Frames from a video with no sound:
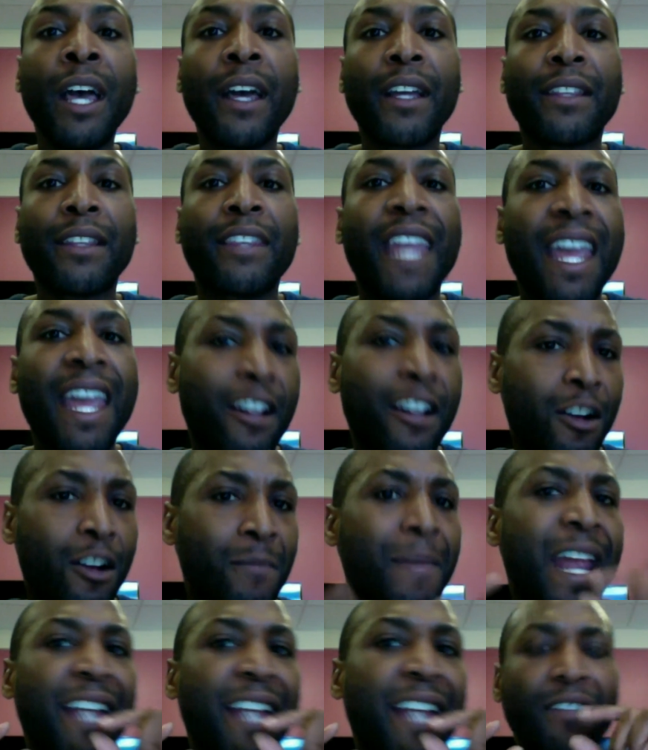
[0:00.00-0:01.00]
that are
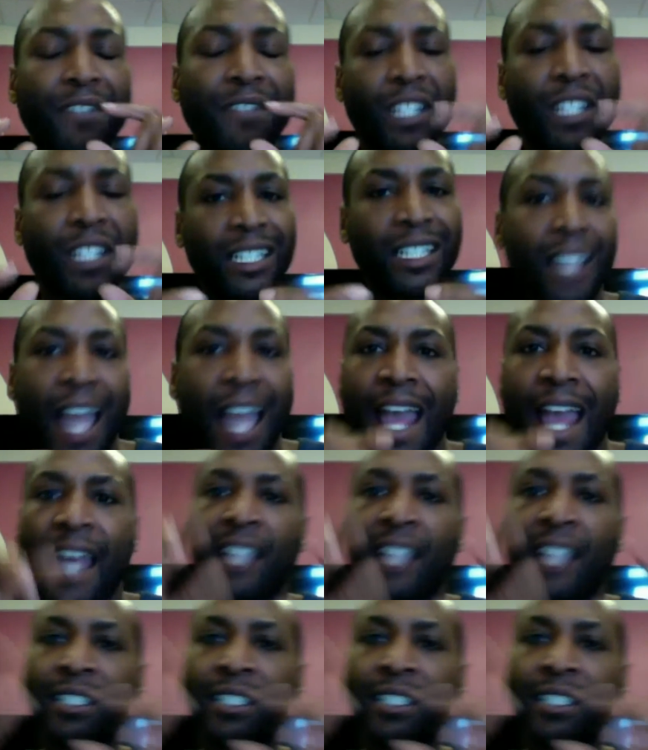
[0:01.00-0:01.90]
made of the glass,